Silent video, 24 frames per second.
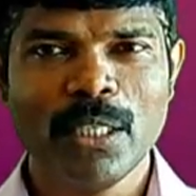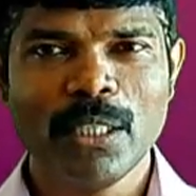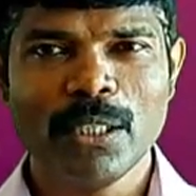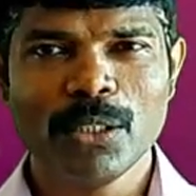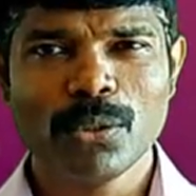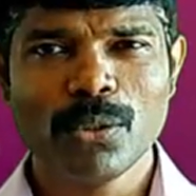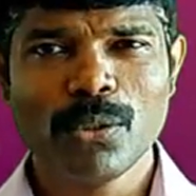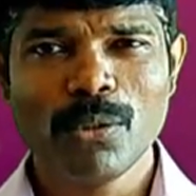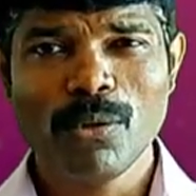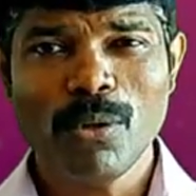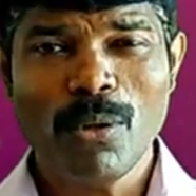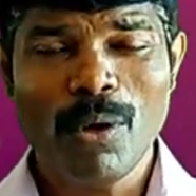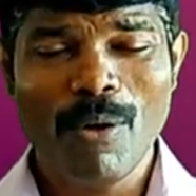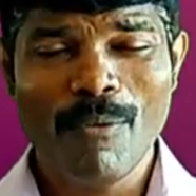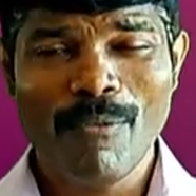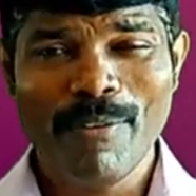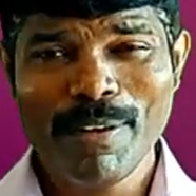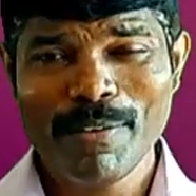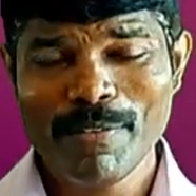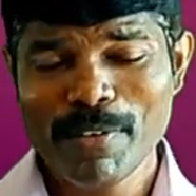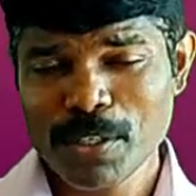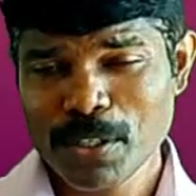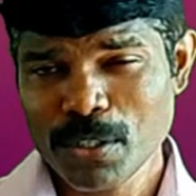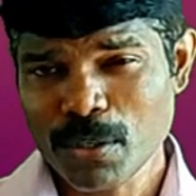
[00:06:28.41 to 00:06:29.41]
So
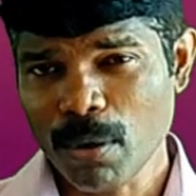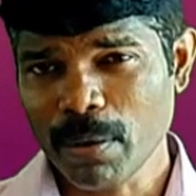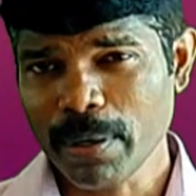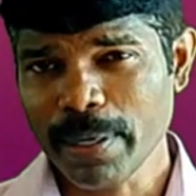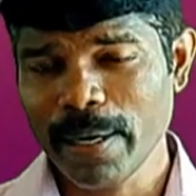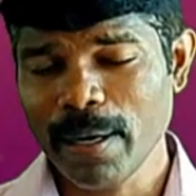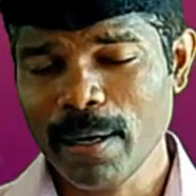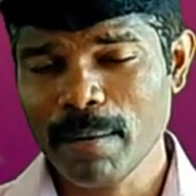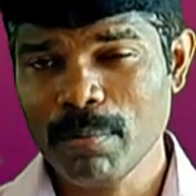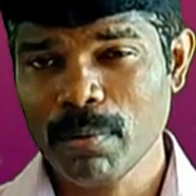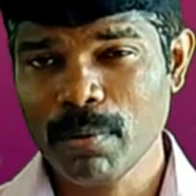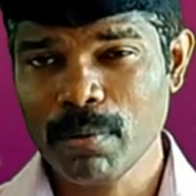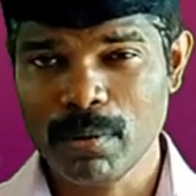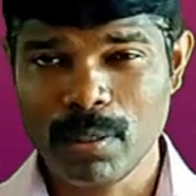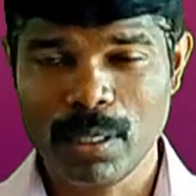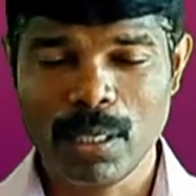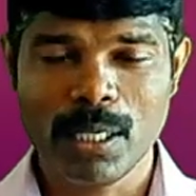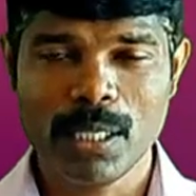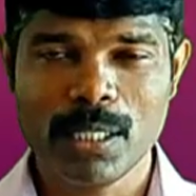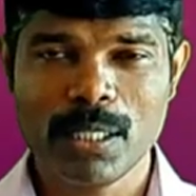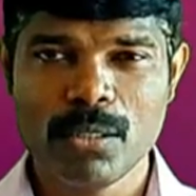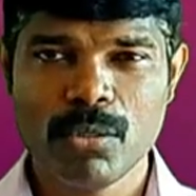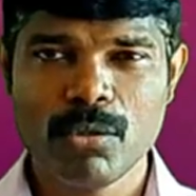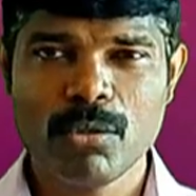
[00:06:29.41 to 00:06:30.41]
when we talk about
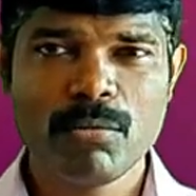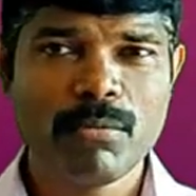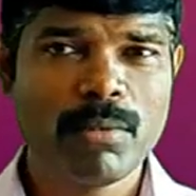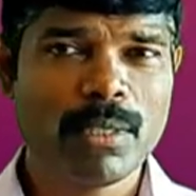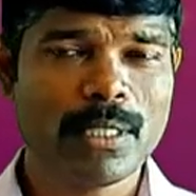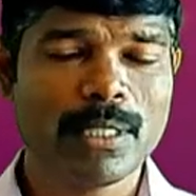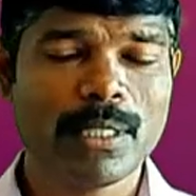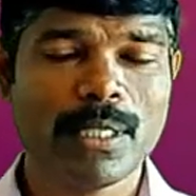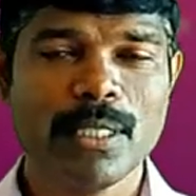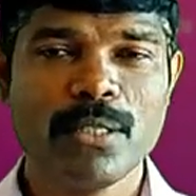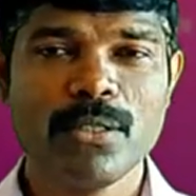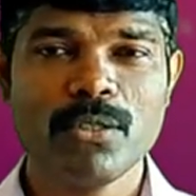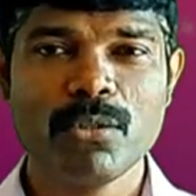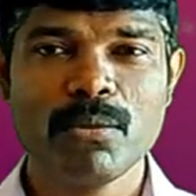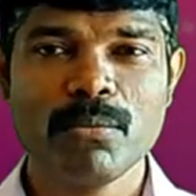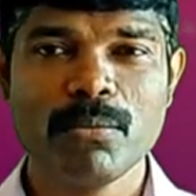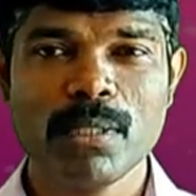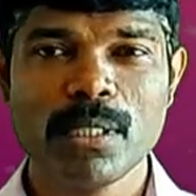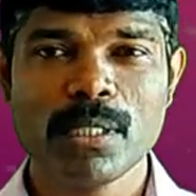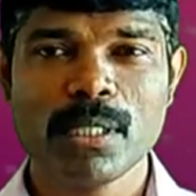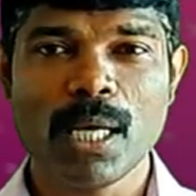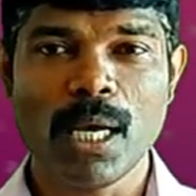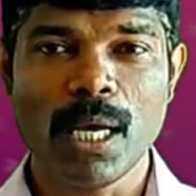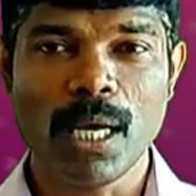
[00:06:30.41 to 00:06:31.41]
consumers,
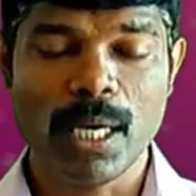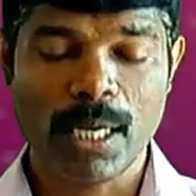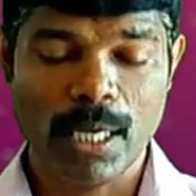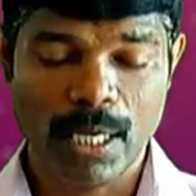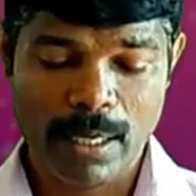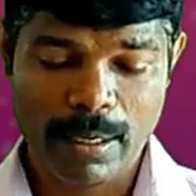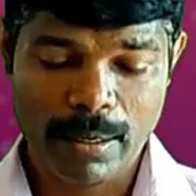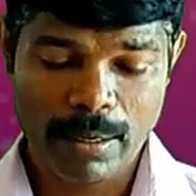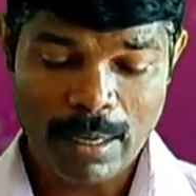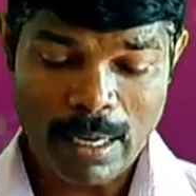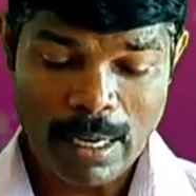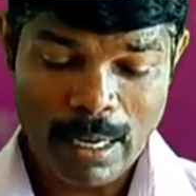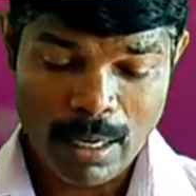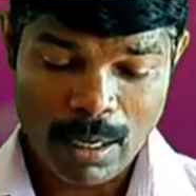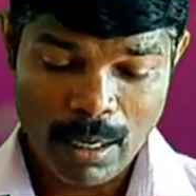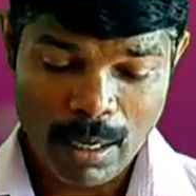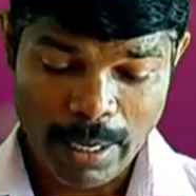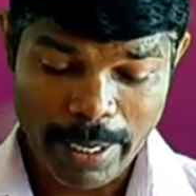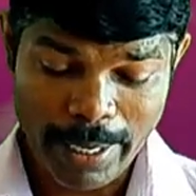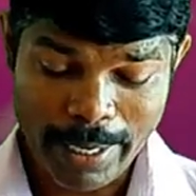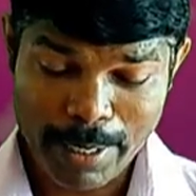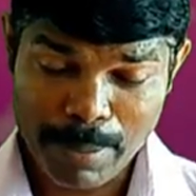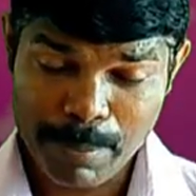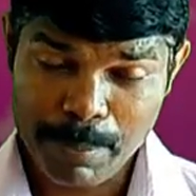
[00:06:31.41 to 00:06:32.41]
consumers are
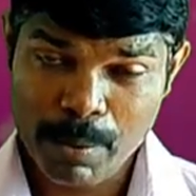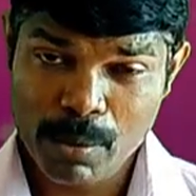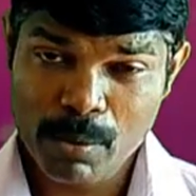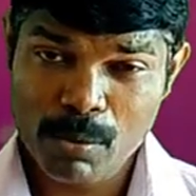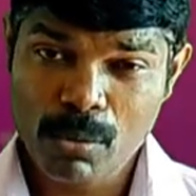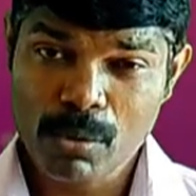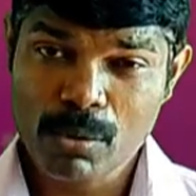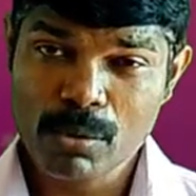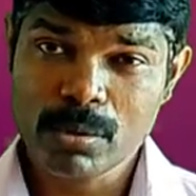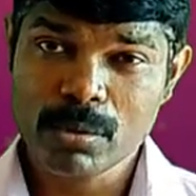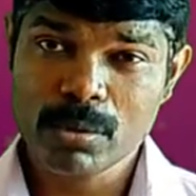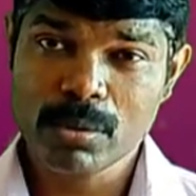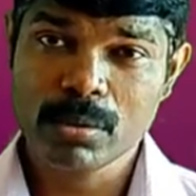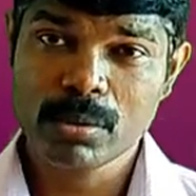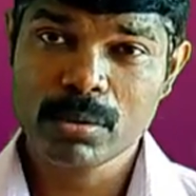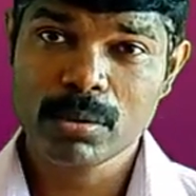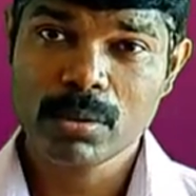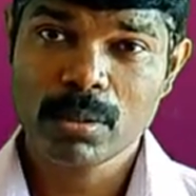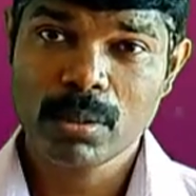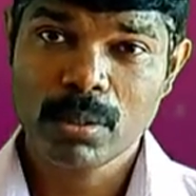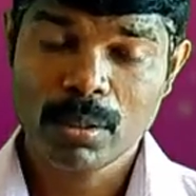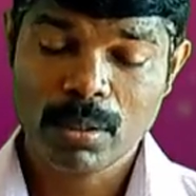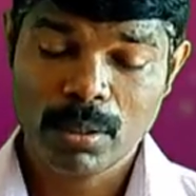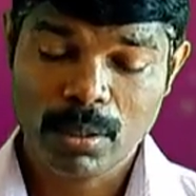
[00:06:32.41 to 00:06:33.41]
herbivores,
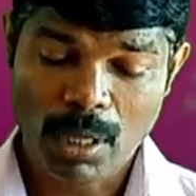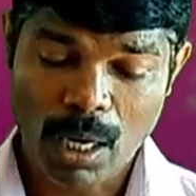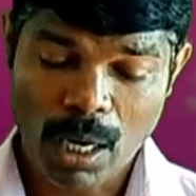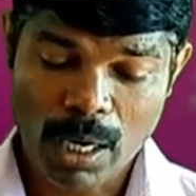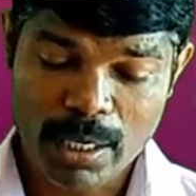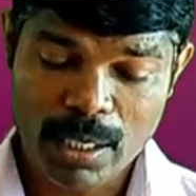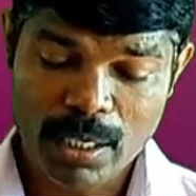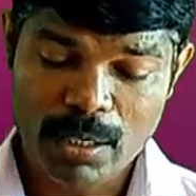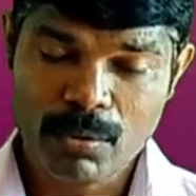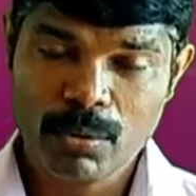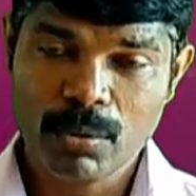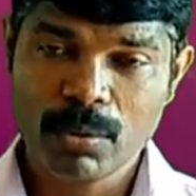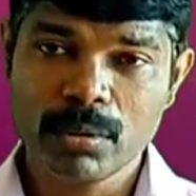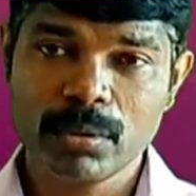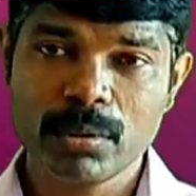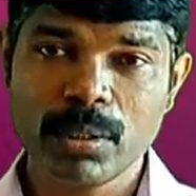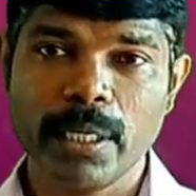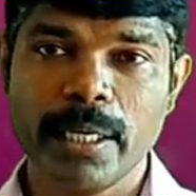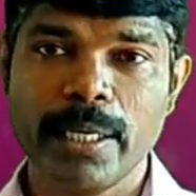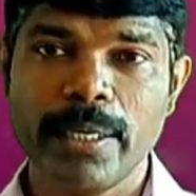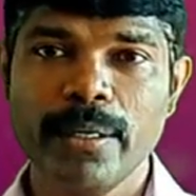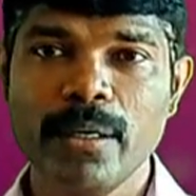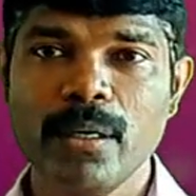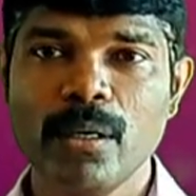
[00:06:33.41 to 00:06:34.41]
carnivores
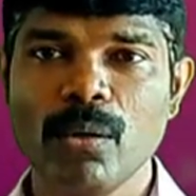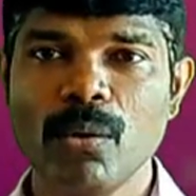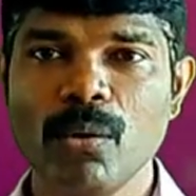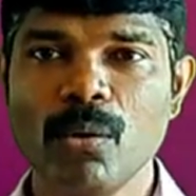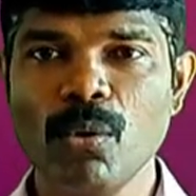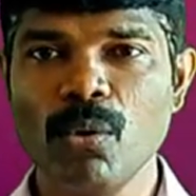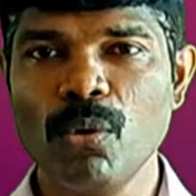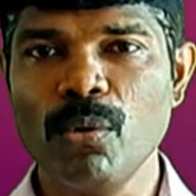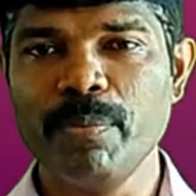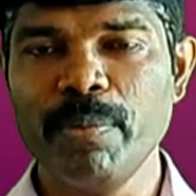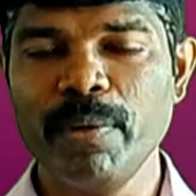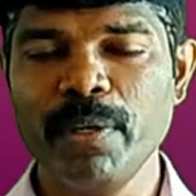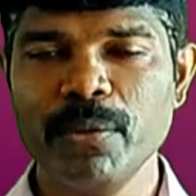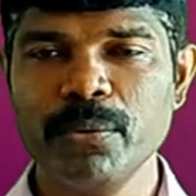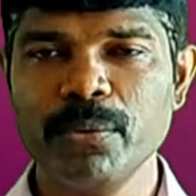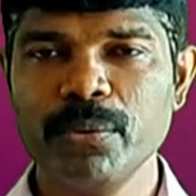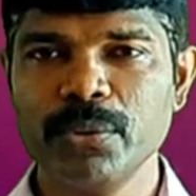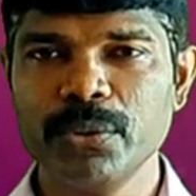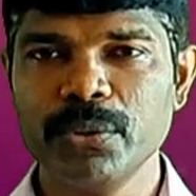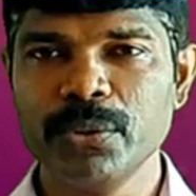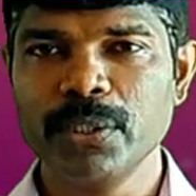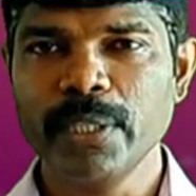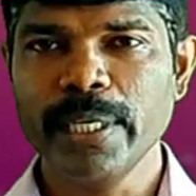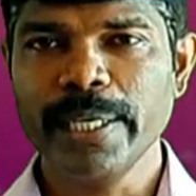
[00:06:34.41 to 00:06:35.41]
and
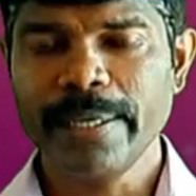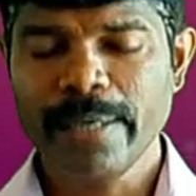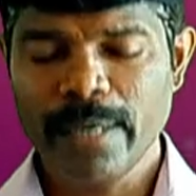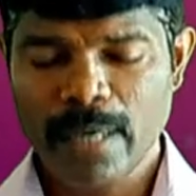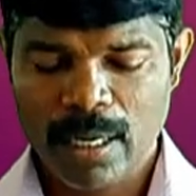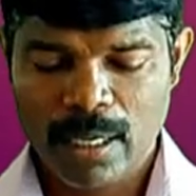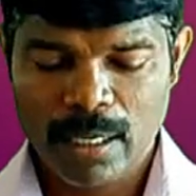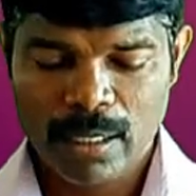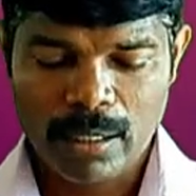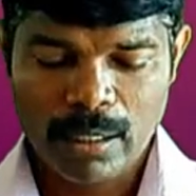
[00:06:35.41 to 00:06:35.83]
omnivores, right?